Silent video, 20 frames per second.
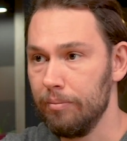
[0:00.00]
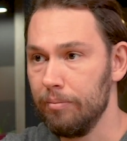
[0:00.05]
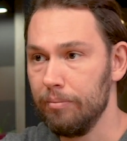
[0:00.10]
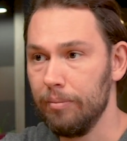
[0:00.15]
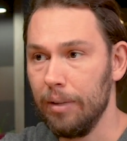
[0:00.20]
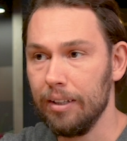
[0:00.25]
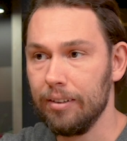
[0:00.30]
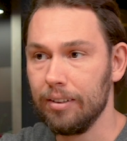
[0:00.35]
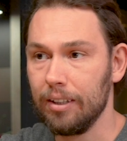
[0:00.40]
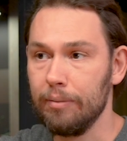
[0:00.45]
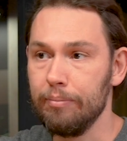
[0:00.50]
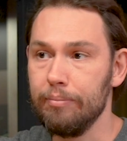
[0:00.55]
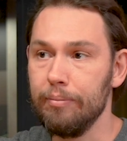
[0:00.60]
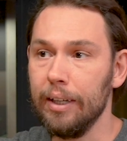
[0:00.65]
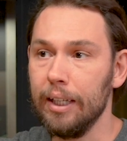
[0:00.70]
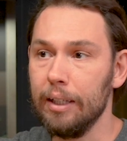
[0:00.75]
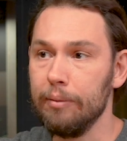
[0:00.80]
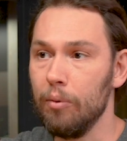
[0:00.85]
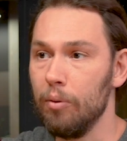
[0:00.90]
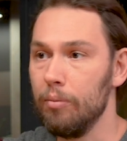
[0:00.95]
basically
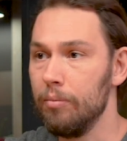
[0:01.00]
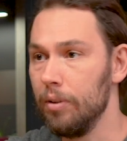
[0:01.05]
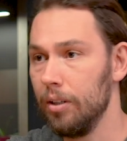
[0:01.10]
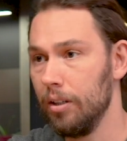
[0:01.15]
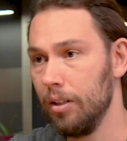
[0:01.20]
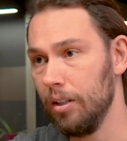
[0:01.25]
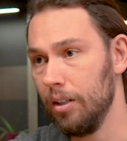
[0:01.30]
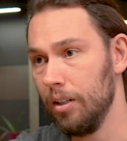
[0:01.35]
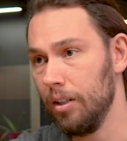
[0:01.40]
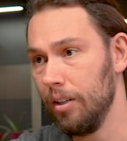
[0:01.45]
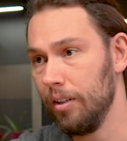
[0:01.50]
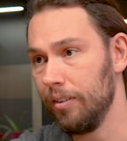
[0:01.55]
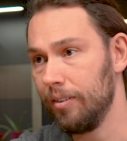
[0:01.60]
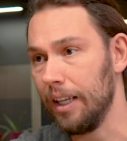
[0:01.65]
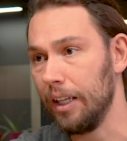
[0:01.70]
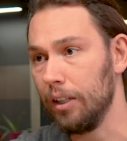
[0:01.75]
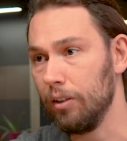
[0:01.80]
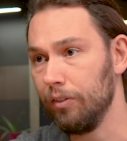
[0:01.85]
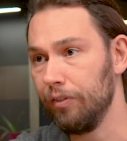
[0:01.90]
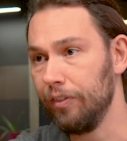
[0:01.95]
minimum
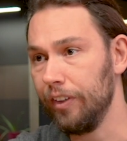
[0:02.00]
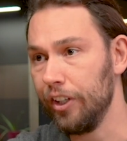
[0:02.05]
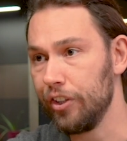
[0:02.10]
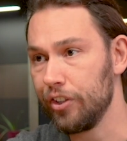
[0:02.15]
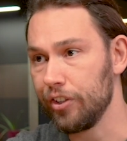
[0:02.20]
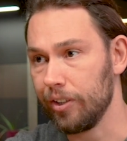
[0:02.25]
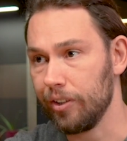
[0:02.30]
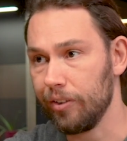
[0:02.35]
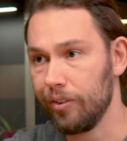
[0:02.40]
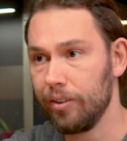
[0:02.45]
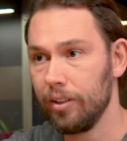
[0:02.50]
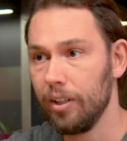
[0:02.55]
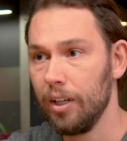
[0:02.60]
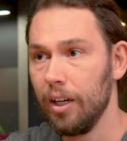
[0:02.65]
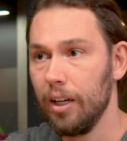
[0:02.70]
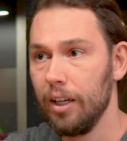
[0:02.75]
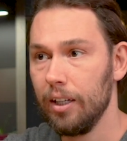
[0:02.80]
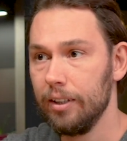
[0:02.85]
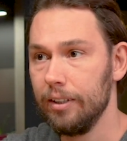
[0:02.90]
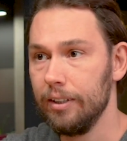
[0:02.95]
set of features
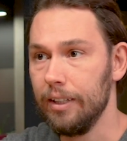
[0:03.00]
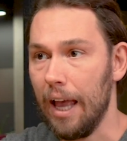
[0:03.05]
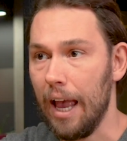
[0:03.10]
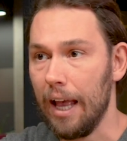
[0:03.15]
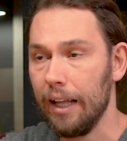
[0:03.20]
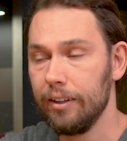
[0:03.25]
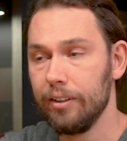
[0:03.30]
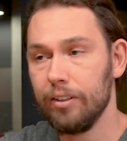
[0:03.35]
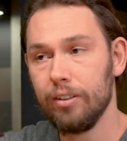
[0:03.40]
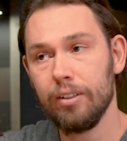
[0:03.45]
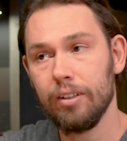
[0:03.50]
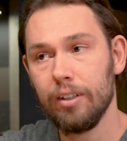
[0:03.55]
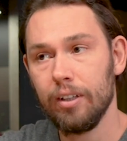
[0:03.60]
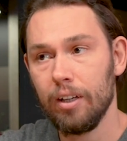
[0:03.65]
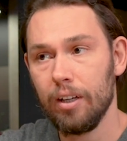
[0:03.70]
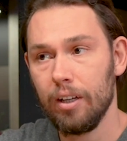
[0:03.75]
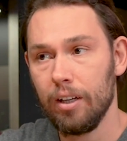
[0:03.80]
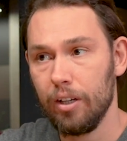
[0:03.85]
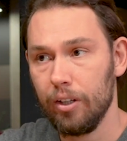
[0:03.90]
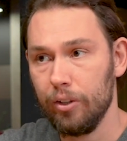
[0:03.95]
that
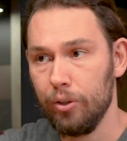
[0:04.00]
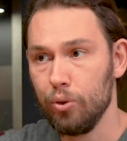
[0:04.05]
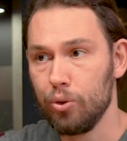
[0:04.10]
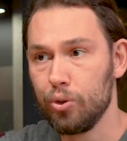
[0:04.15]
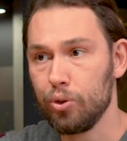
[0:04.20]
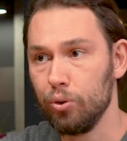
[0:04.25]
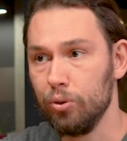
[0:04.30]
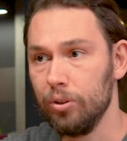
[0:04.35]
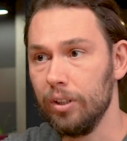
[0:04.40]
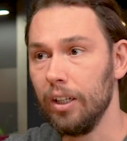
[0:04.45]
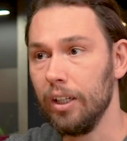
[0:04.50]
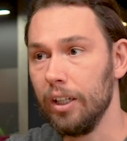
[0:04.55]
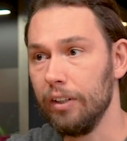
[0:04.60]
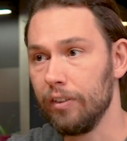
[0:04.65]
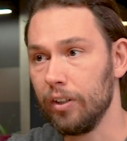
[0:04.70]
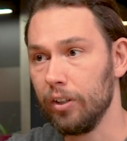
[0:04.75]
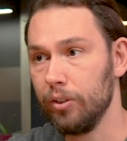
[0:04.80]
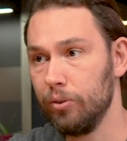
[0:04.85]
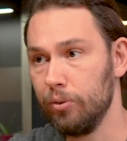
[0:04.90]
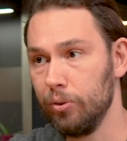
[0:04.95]
you should
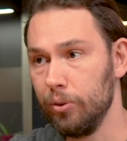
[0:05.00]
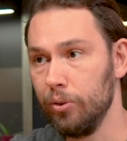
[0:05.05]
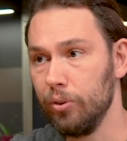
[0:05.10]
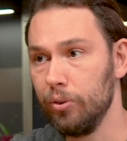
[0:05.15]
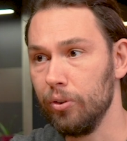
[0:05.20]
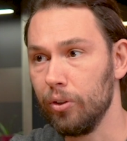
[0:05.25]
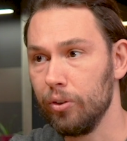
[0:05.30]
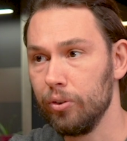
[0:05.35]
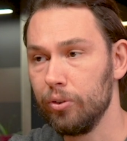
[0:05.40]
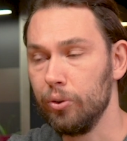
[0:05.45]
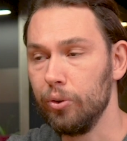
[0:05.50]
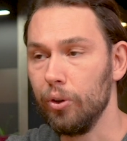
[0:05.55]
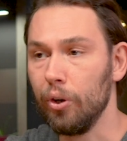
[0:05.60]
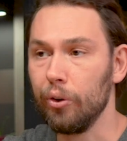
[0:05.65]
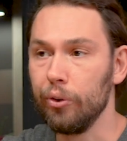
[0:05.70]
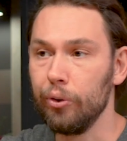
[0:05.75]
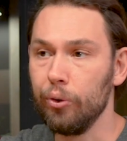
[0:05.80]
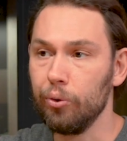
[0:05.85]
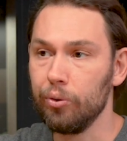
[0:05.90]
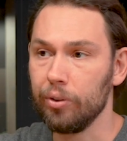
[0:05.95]
deliver to
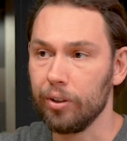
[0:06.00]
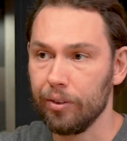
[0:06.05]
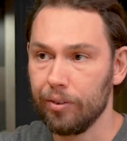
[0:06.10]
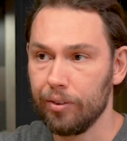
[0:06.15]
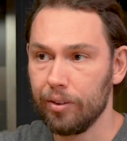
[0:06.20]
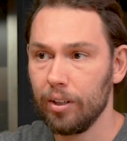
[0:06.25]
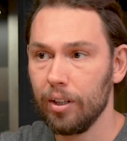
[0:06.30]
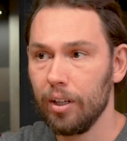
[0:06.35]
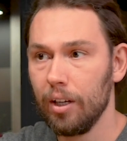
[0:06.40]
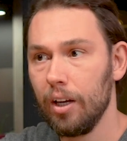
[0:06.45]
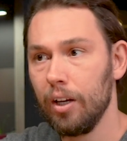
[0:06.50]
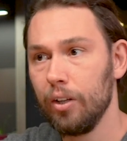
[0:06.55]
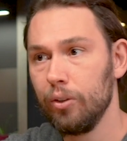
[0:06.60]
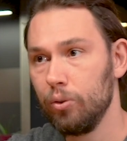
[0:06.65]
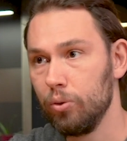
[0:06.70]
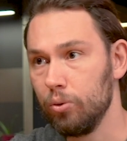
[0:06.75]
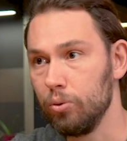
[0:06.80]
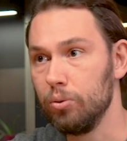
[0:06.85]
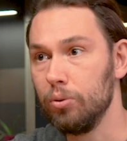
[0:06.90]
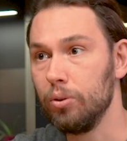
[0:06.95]
your users
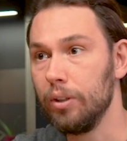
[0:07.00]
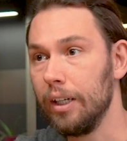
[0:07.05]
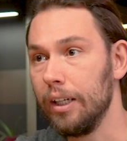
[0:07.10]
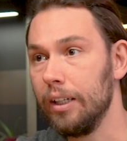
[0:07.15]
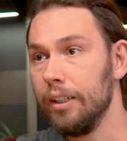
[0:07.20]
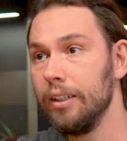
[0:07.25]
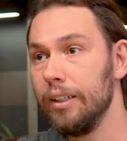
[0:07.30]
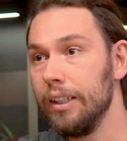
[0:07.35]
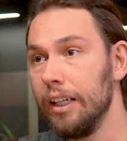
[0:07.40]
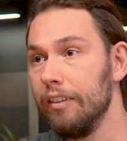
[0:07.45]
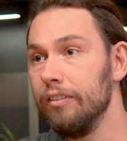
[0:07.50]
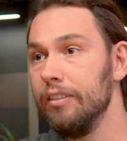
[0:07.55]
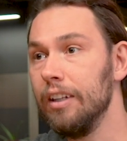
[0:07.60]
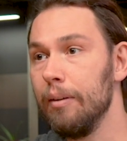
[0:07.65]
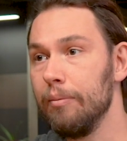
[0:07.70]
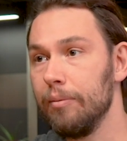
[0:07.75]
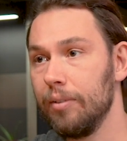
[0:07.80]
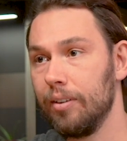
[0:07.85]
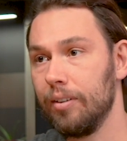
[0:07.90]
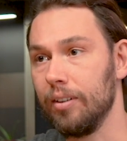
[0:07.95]
to give
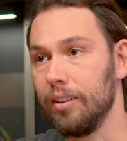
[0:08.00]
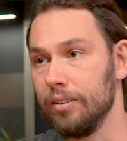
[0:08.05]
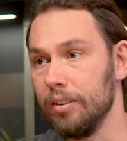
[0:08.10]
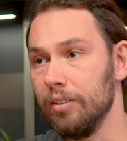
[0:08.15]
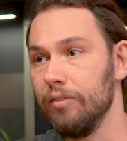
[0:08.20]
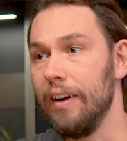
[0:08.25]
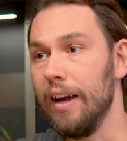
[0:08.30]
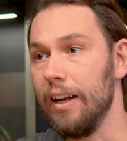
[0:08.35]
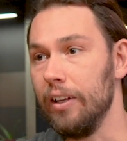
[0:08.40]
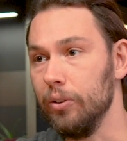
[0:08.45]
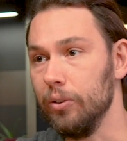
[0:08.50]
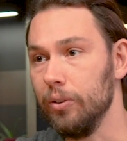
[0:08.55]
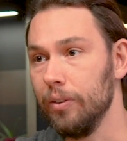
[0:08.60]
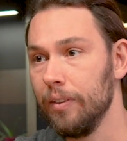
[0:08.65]
them certain value.